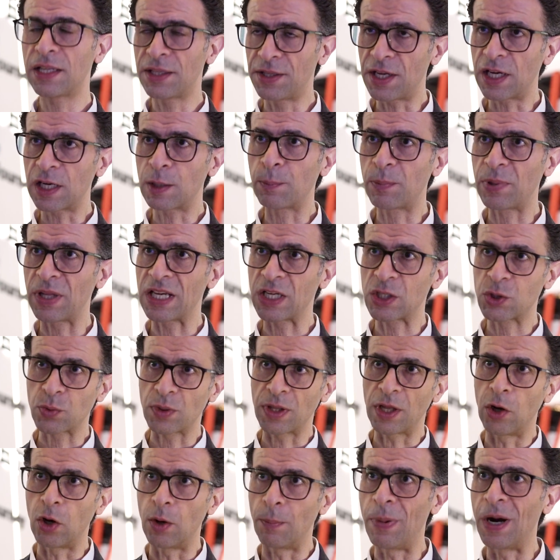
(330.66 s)
done in place with
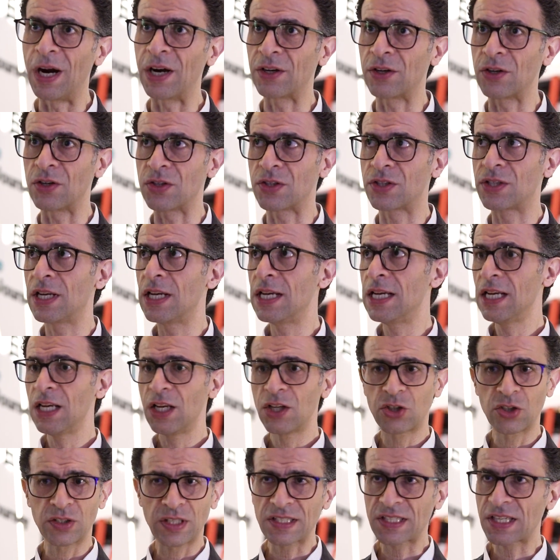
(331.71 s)
our partners.
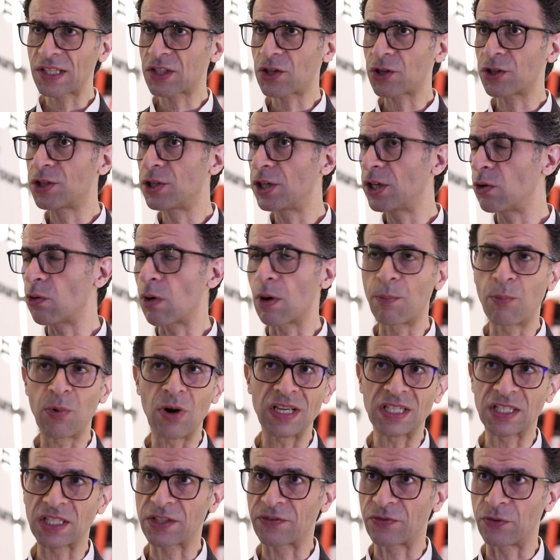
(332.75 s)
So this is continuing our
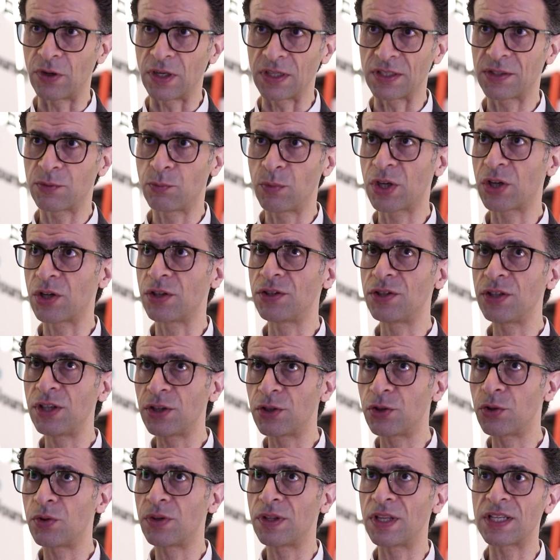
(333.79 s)
process for us. We continue
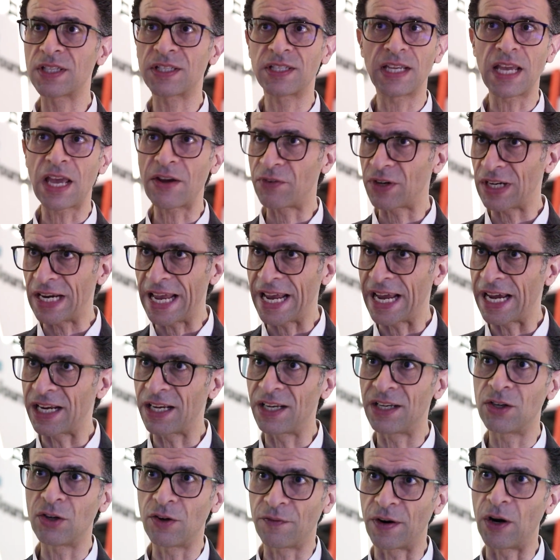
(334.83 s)
doing this every day
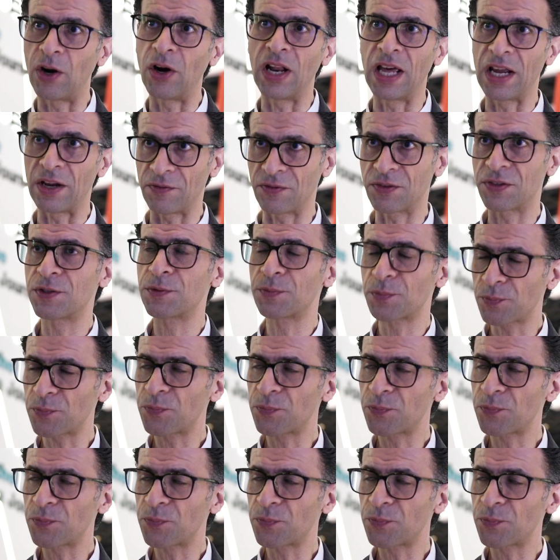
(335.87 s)
of our lives.